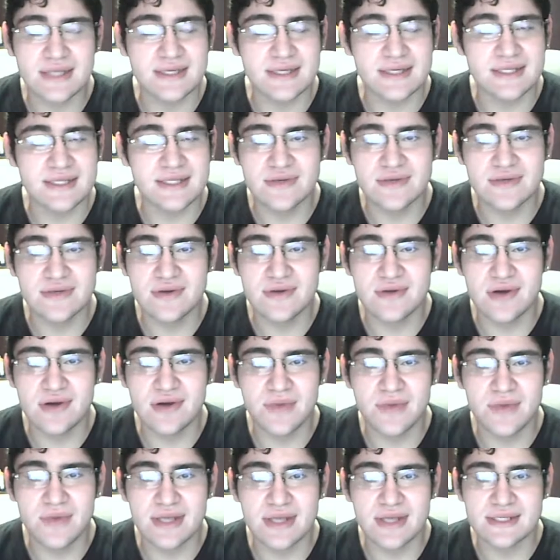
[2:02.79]
are too. I
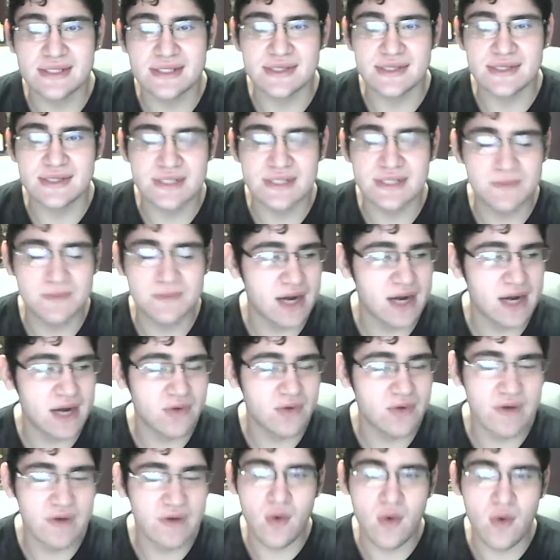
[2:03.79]
hope you guys are still inspired.
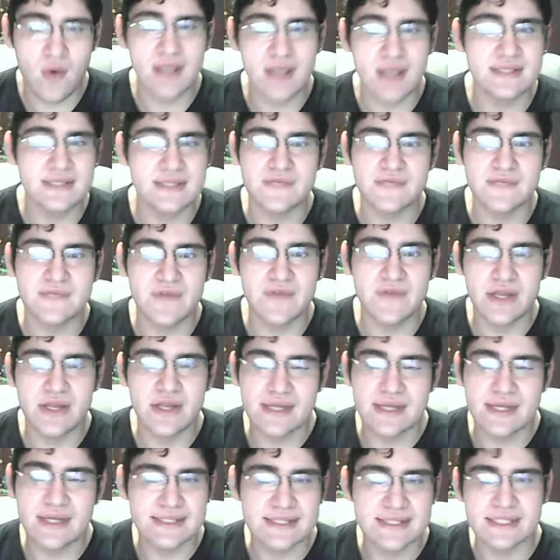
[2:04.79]
Whoever watches this video
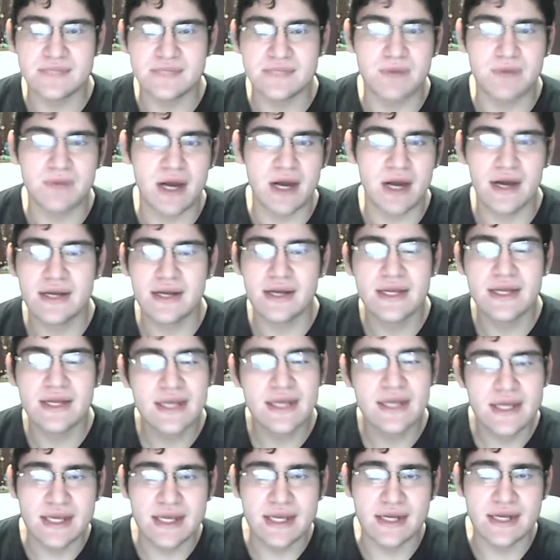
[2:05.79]
gets inspired,
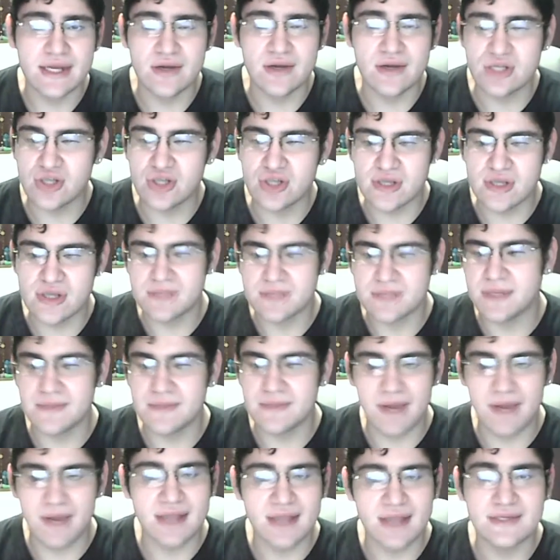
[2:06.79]
you know, joins me in
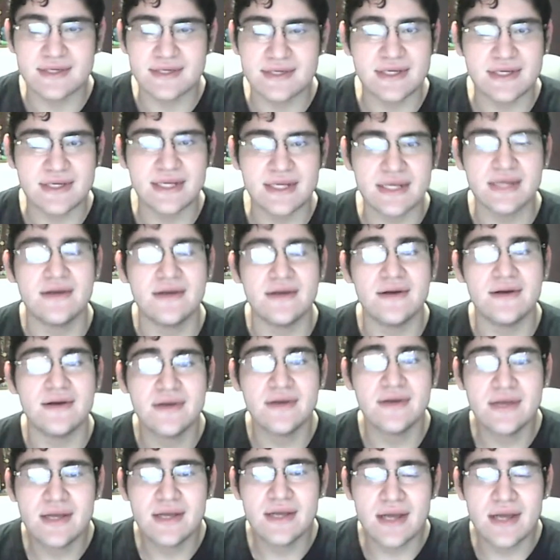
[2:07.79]
my journey, you know,
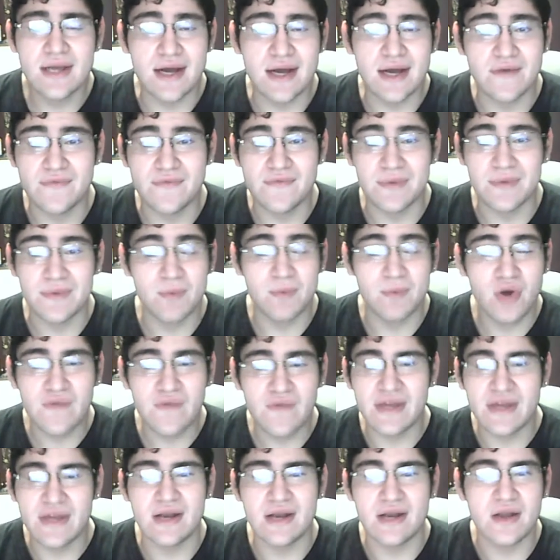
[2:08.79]
of
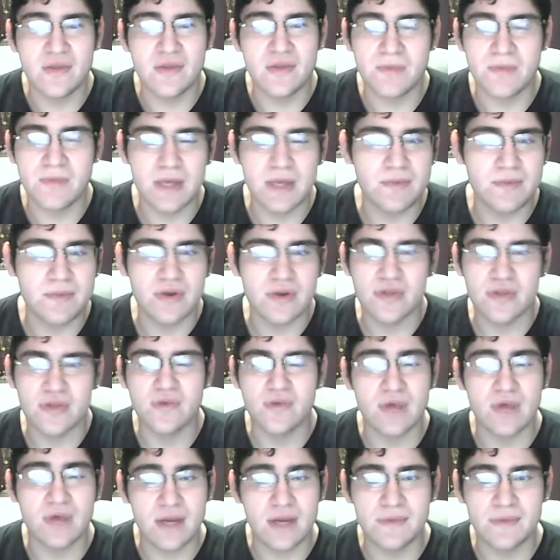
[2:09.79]
motivating other people to do
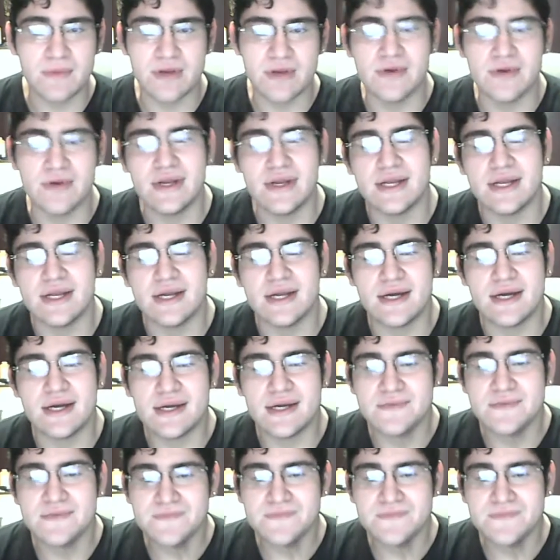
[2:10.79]
what I'm doing. And uh,